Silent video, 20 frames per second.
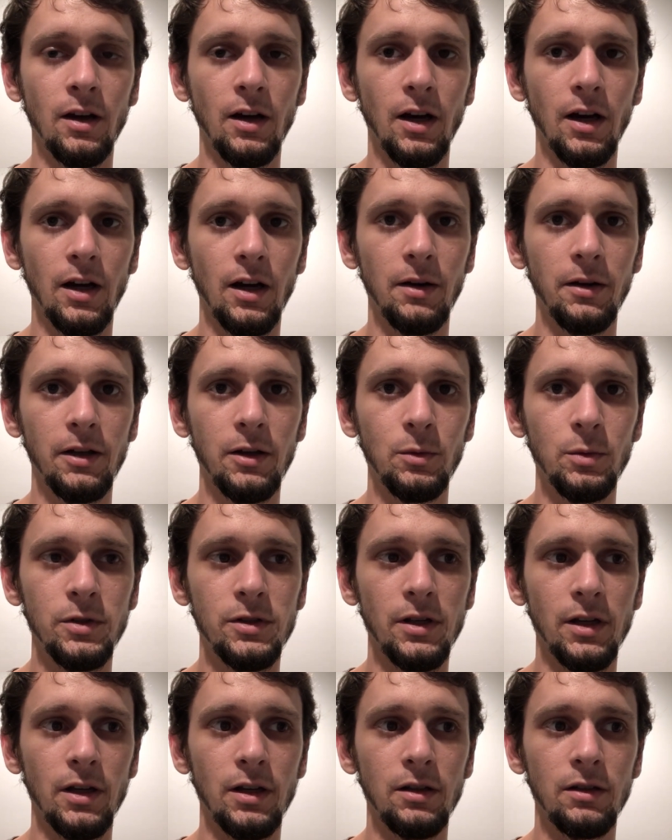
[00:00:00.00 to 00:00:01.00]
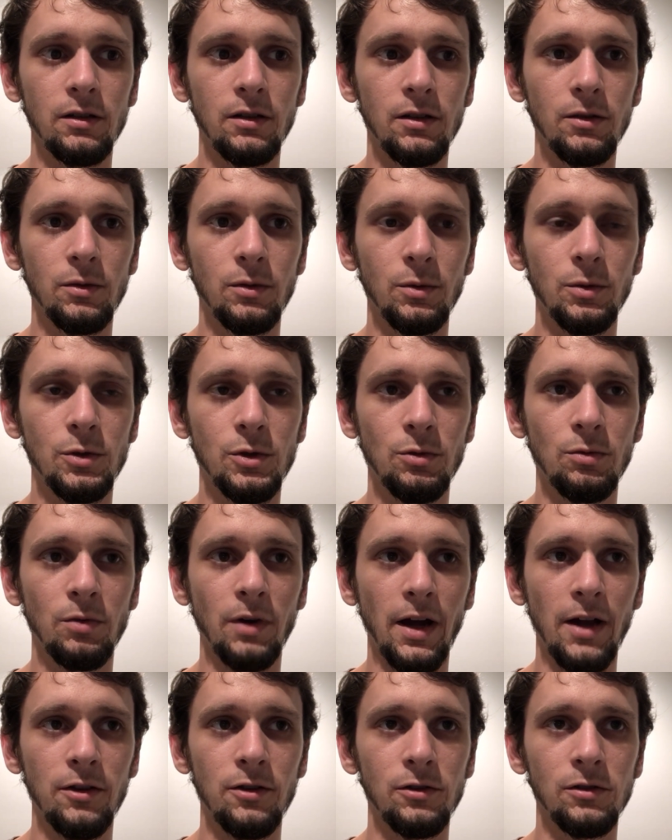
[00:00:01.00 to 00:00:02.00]
It was a
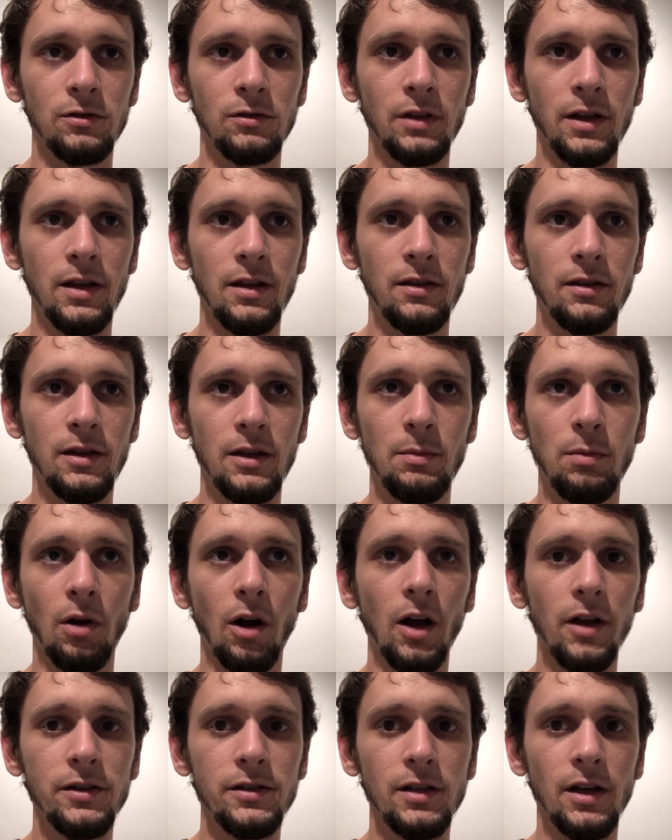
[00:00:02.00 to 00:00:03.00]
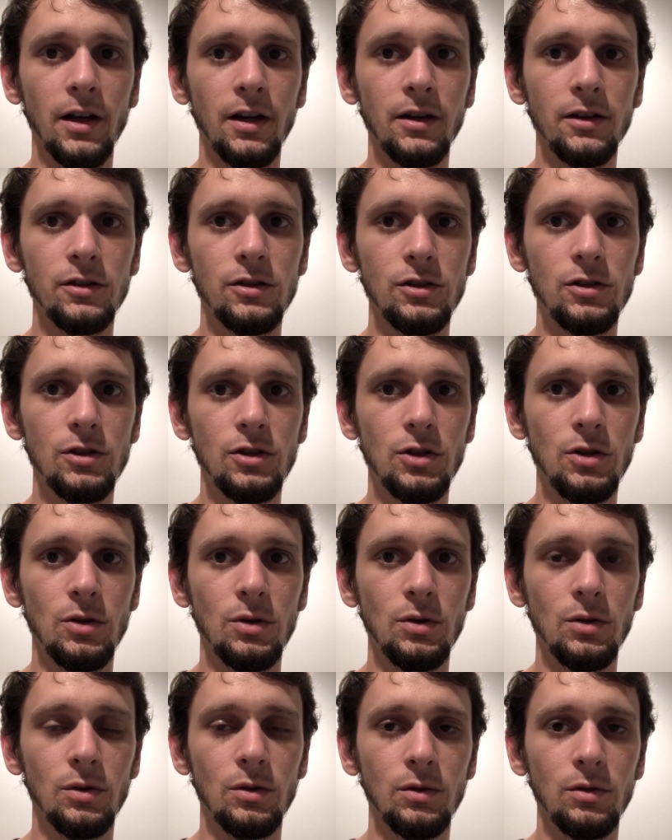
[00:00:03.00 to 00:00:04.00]
rather lengthy process
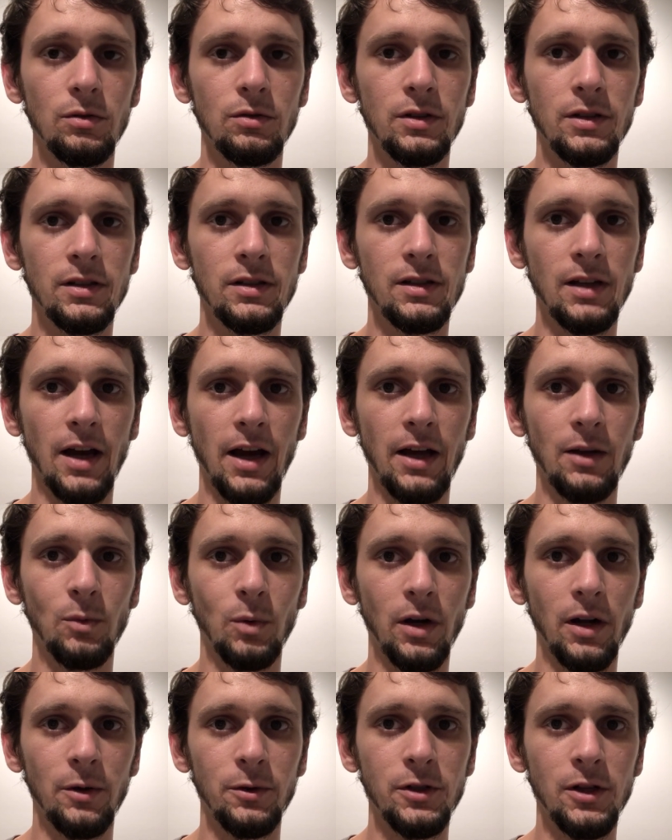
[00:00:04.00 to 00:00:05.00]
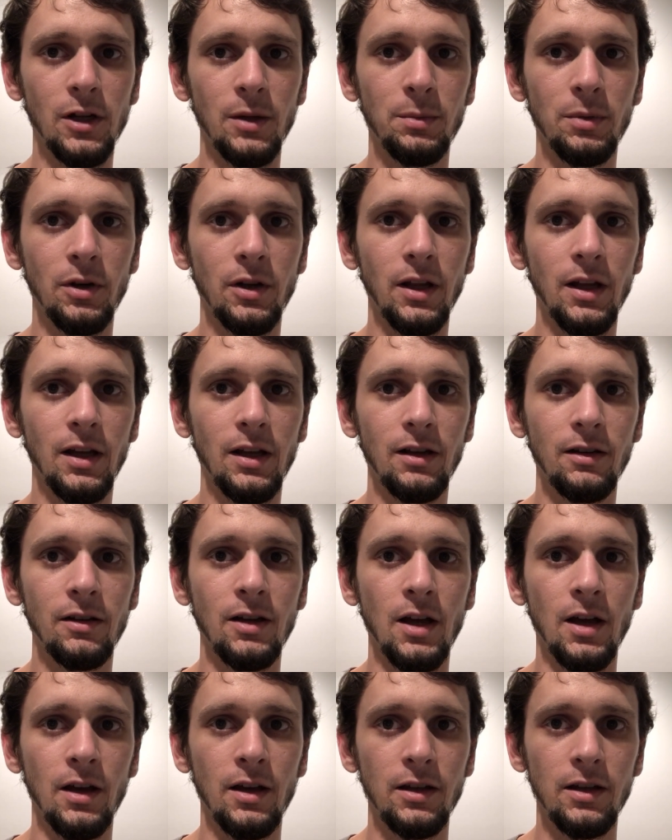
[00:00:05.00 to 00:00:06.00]
to design what I was gonna put
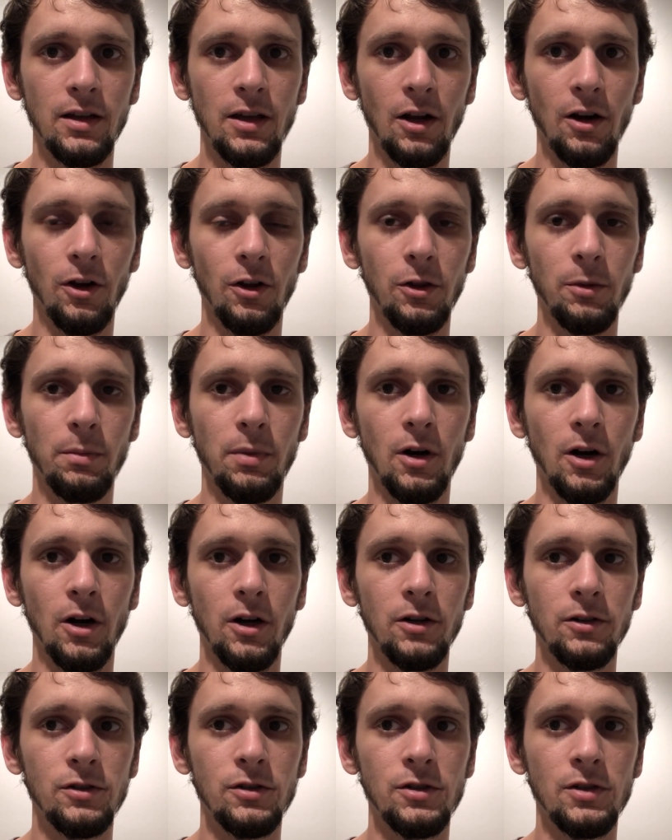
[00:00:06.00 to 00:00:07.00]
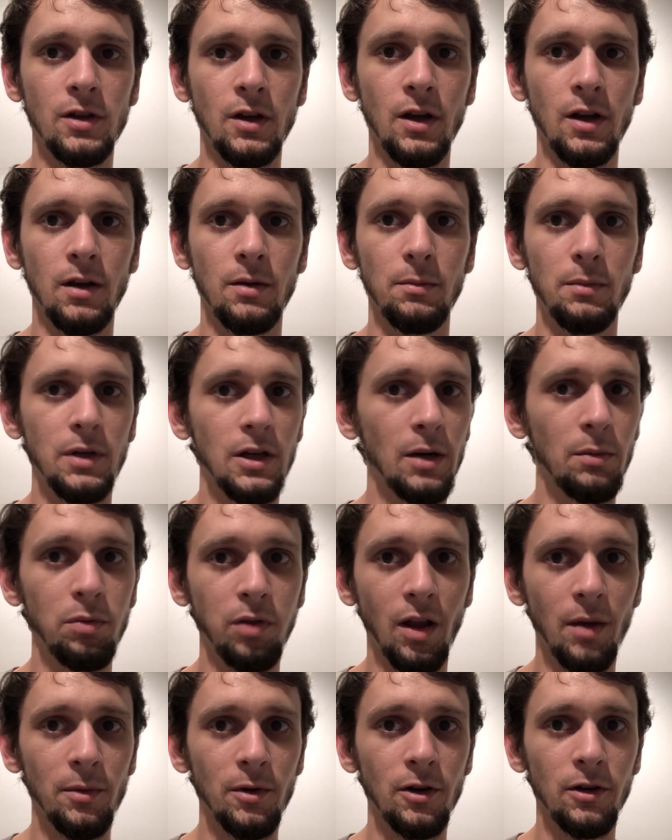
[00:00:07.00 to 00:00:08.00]
in, get all the parts, be a
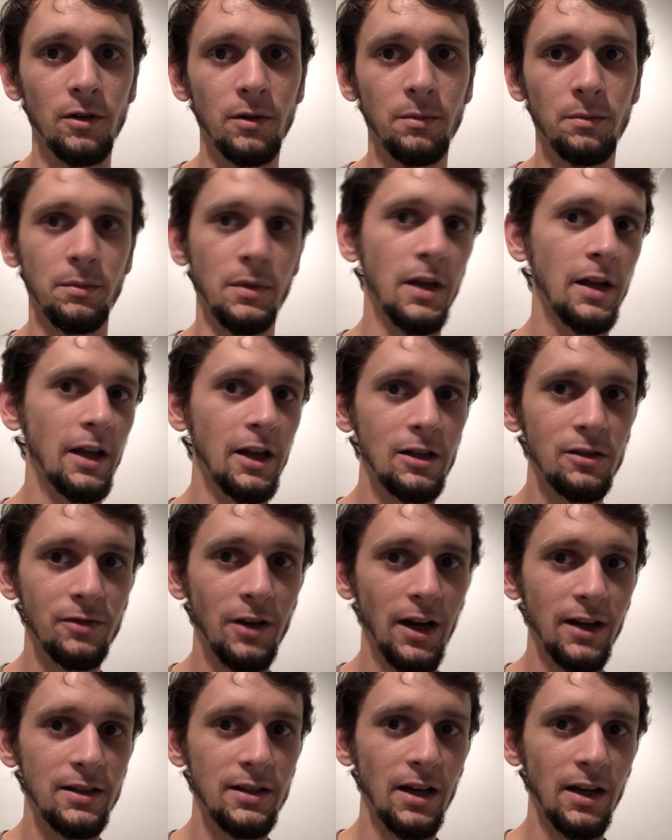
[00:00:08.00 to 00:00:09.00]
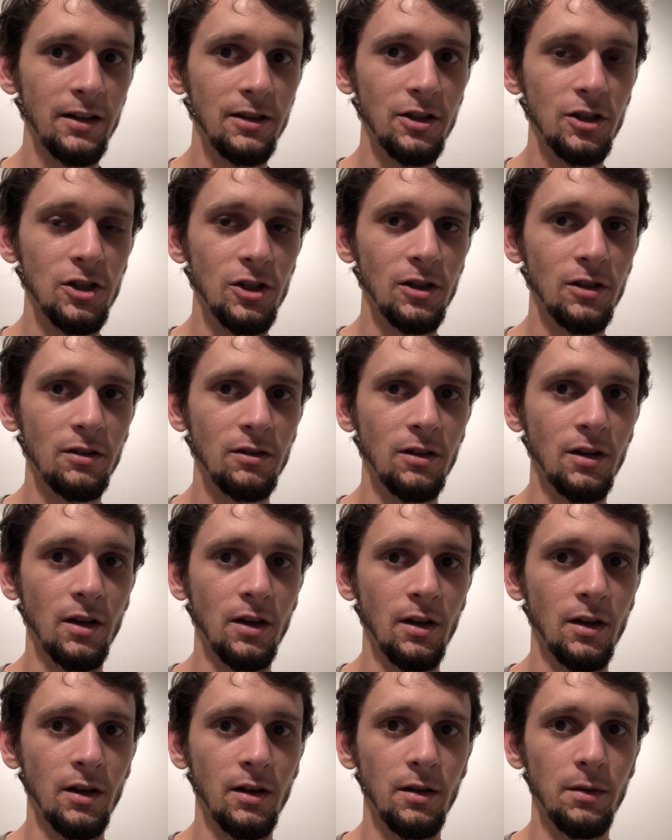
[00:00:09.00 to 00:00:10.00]
plumber, be an HVAC technician,
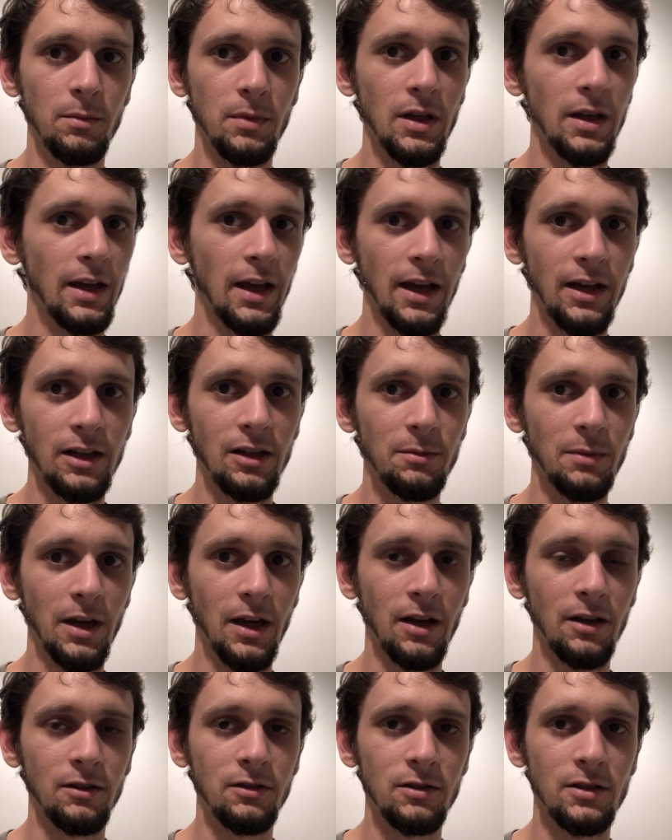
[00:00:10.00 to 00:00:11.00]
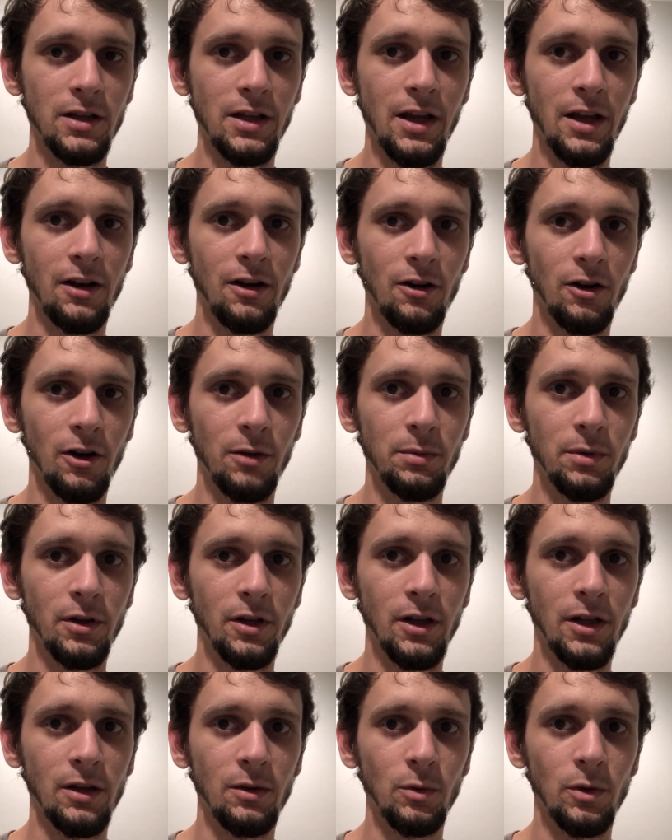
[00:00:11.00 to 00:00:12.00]
be a handyman to get it all
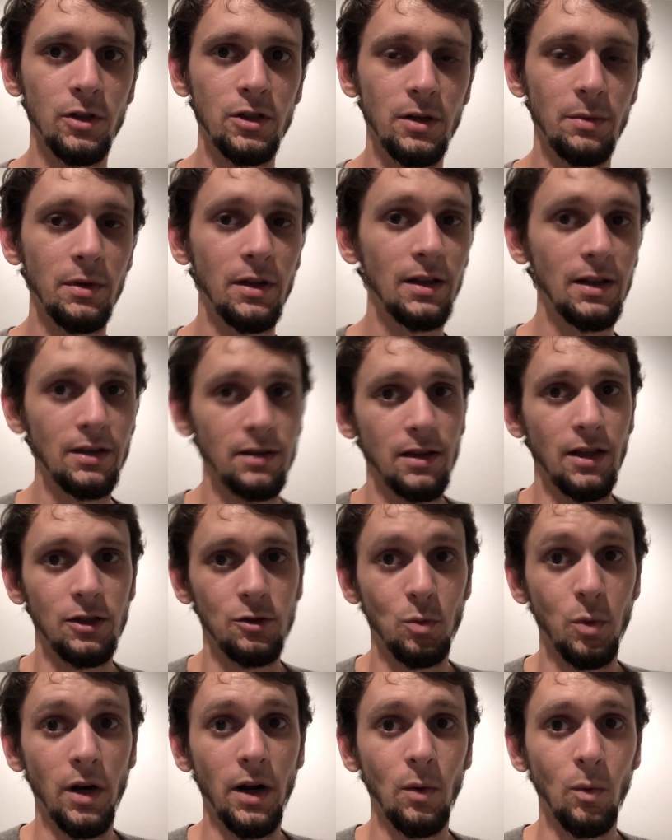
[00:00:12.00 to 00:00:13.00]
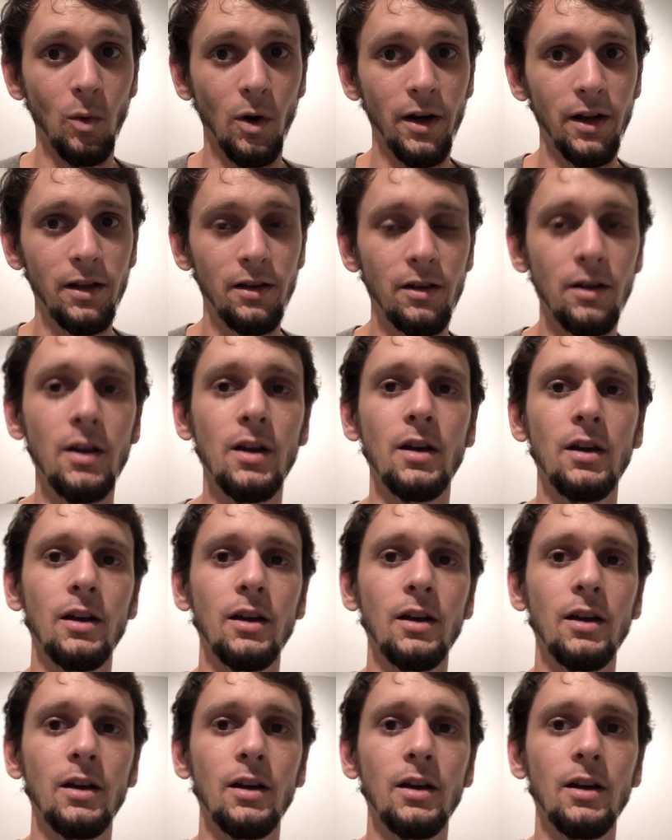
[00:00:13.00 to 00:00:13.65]
put in, which, I mean, that's what I wanted.